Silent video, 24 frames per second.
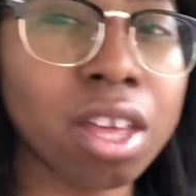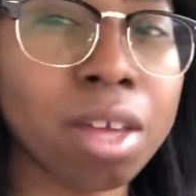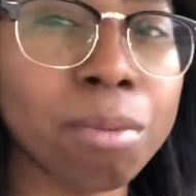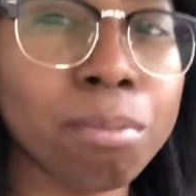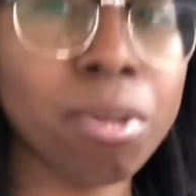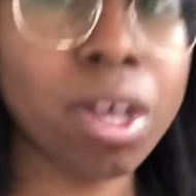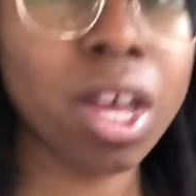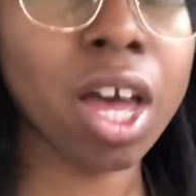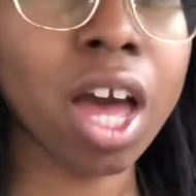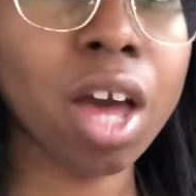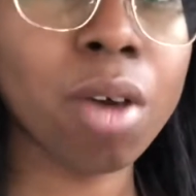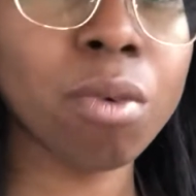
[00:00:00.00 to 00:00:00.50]

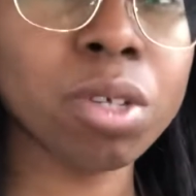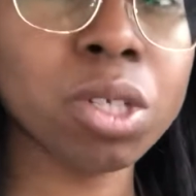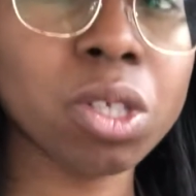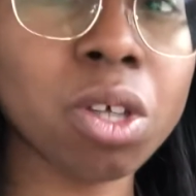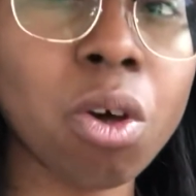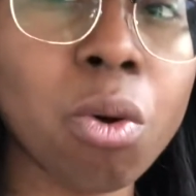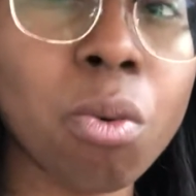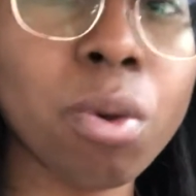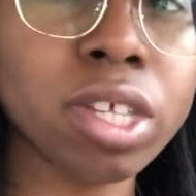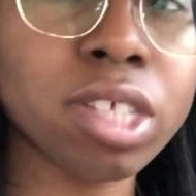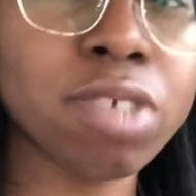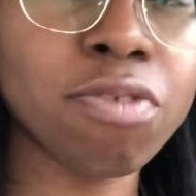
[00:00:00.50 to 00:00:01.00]
But I was
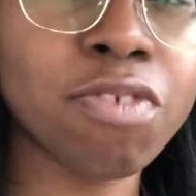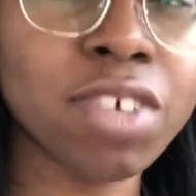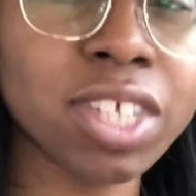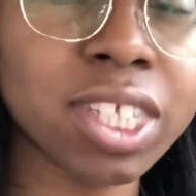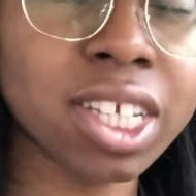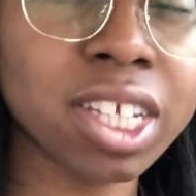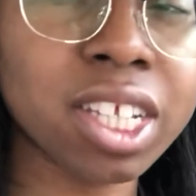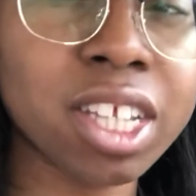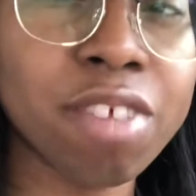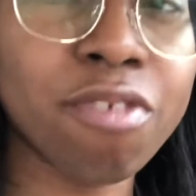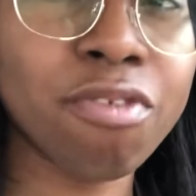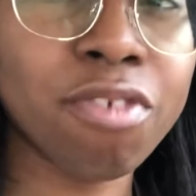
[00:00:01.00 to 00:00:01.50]
always
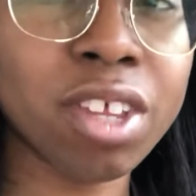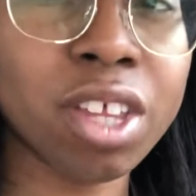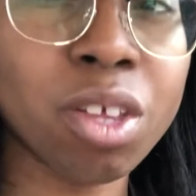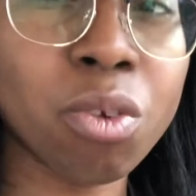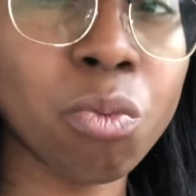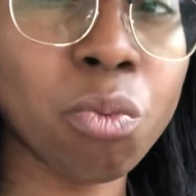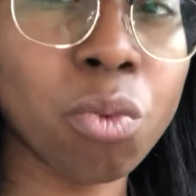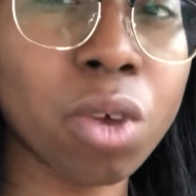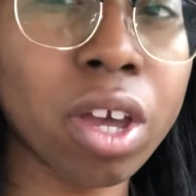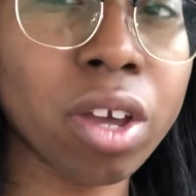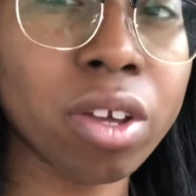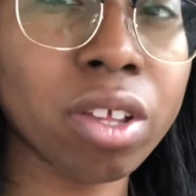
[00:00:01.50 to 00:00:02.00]
physically
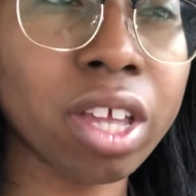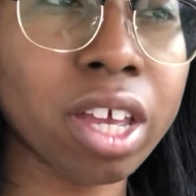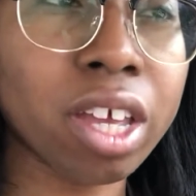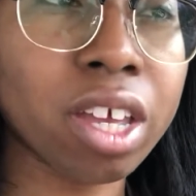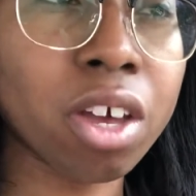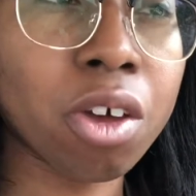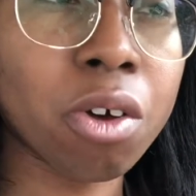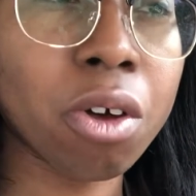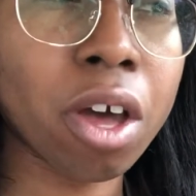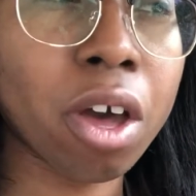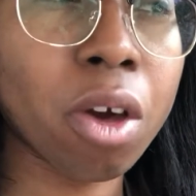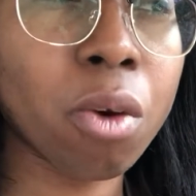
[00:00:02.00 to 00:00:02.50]
feeling weird. Like,
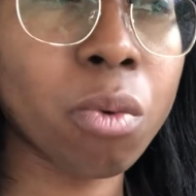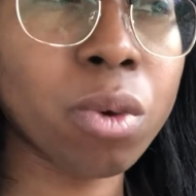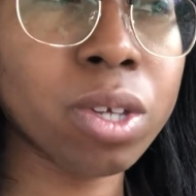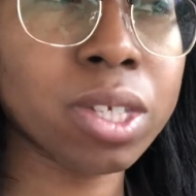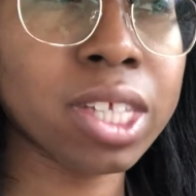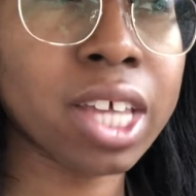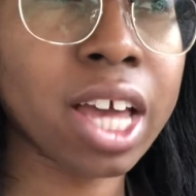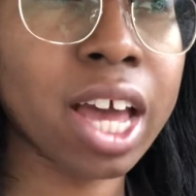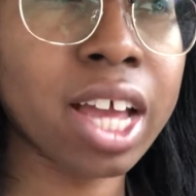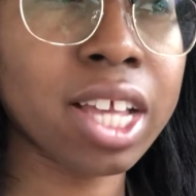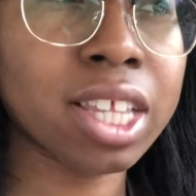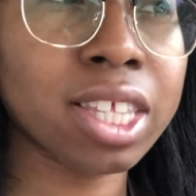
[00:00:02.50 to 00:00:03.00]
I always
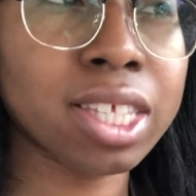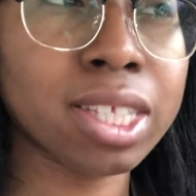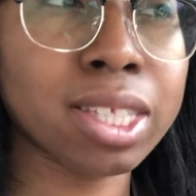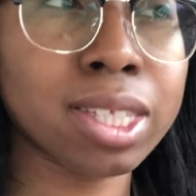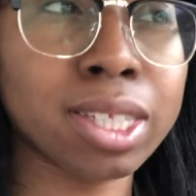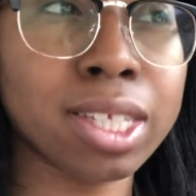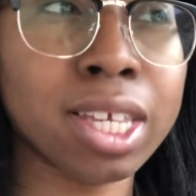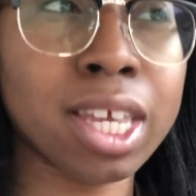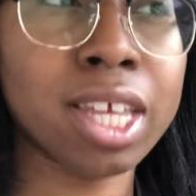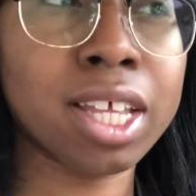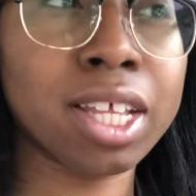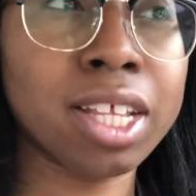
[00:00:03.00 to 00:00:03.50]
had this
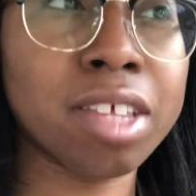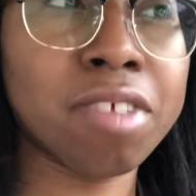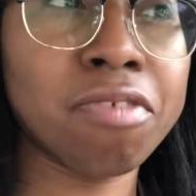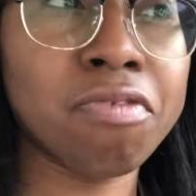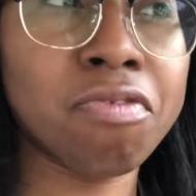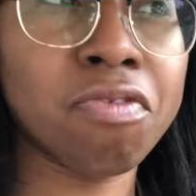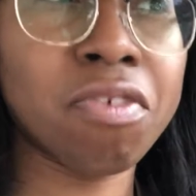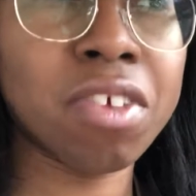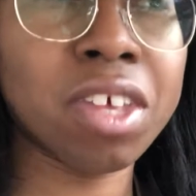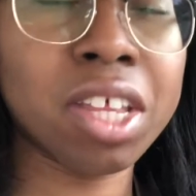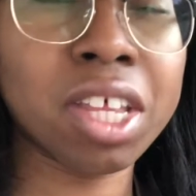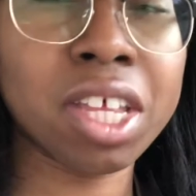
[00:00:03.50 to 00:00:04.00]
tingling
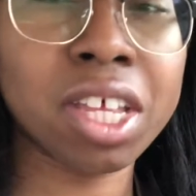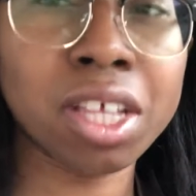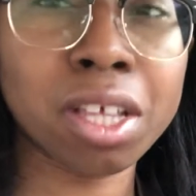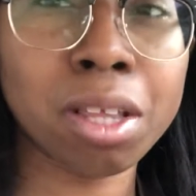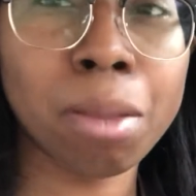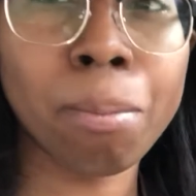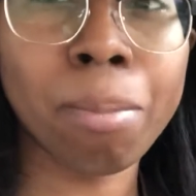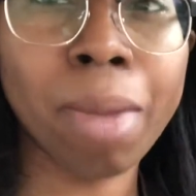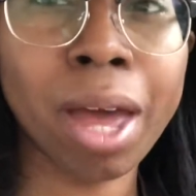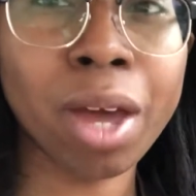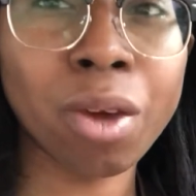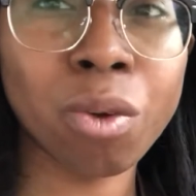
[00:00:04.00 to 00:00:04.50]
feeling in the
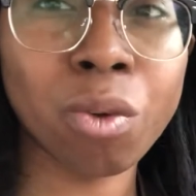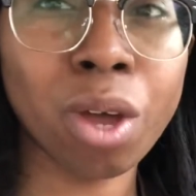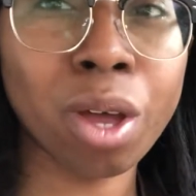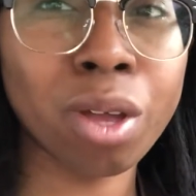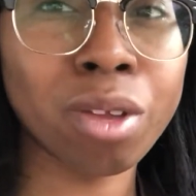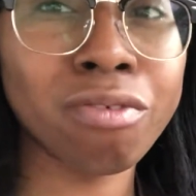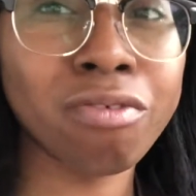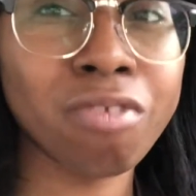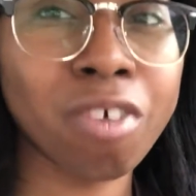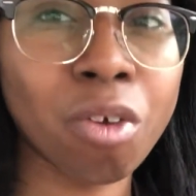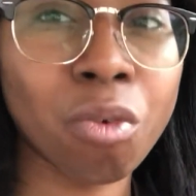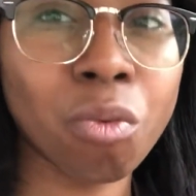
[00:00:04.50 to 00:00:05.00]

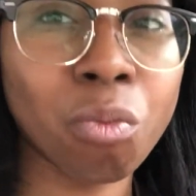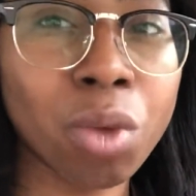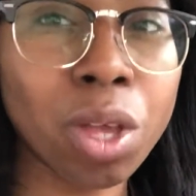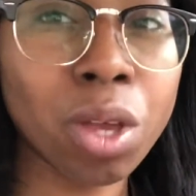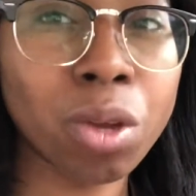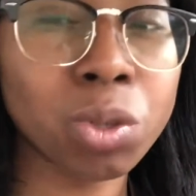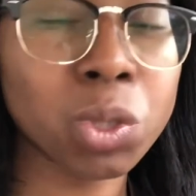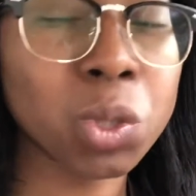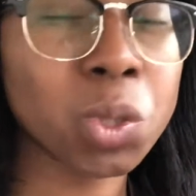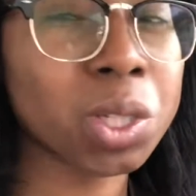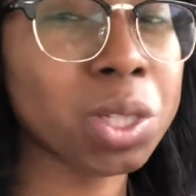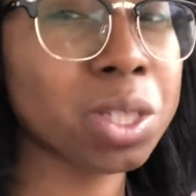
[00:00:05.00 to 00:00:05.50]
background. It felt
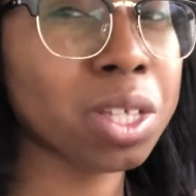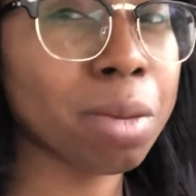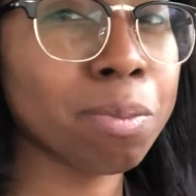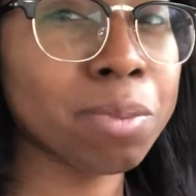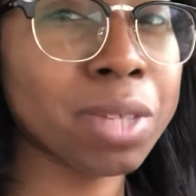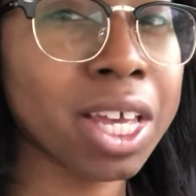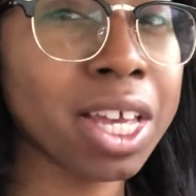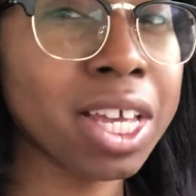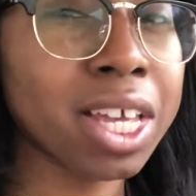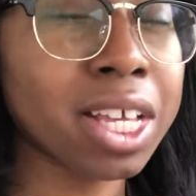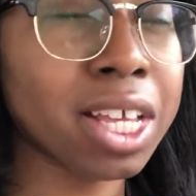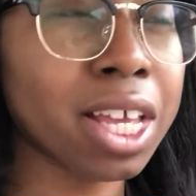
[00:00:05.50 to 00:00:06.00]
weird, so I stopped
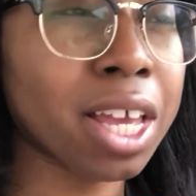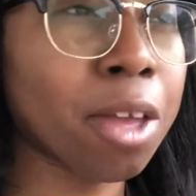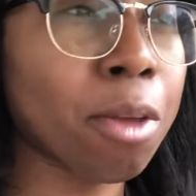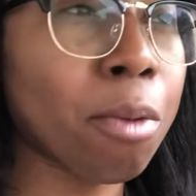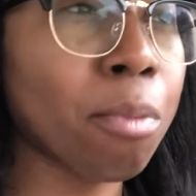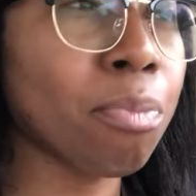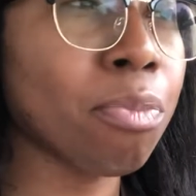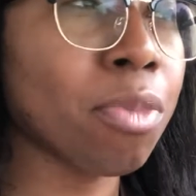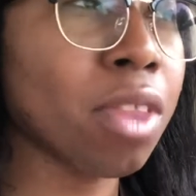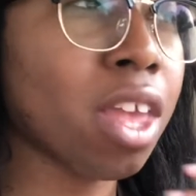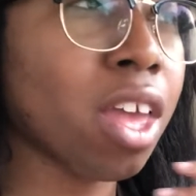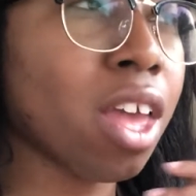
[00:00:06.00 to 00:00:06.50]
taking it.
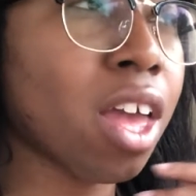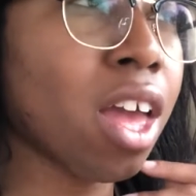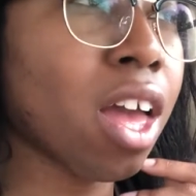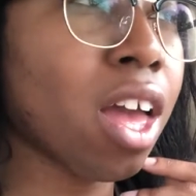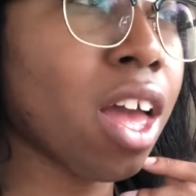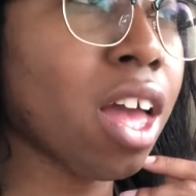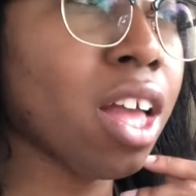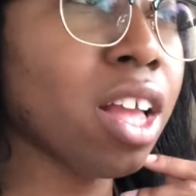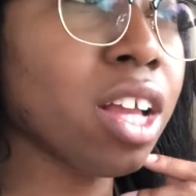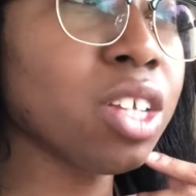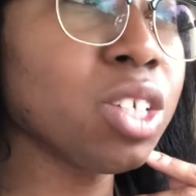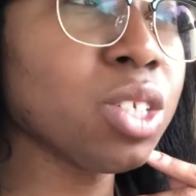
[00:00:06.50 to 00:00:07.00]

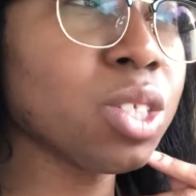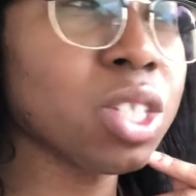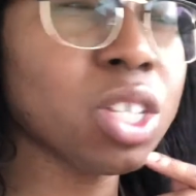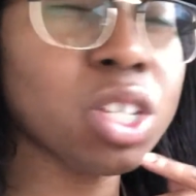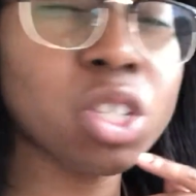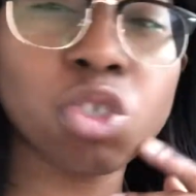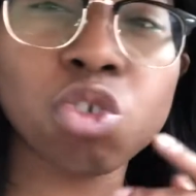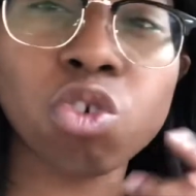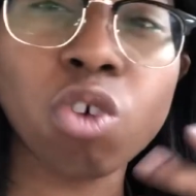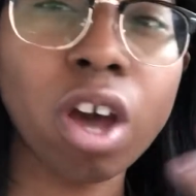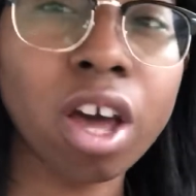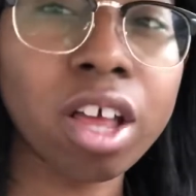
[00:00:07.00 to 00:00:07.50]
And I just did a
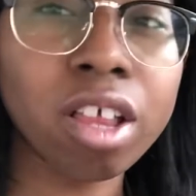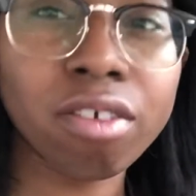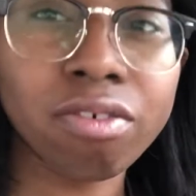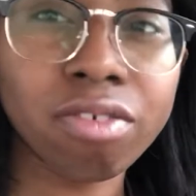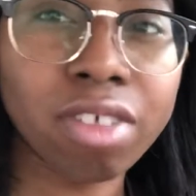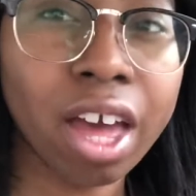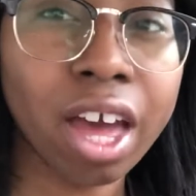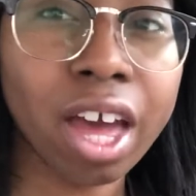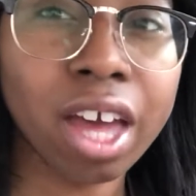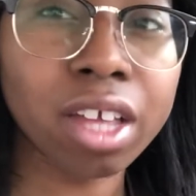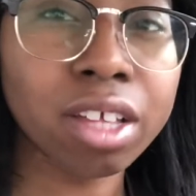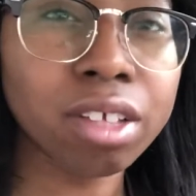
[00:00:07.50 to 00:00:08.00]
trial of
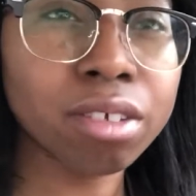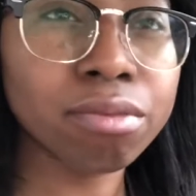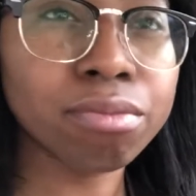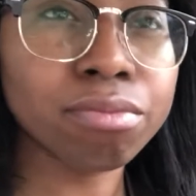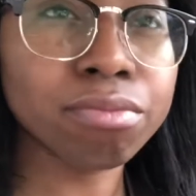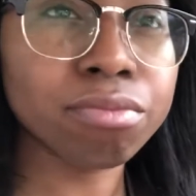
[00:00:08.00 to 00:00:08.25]
that.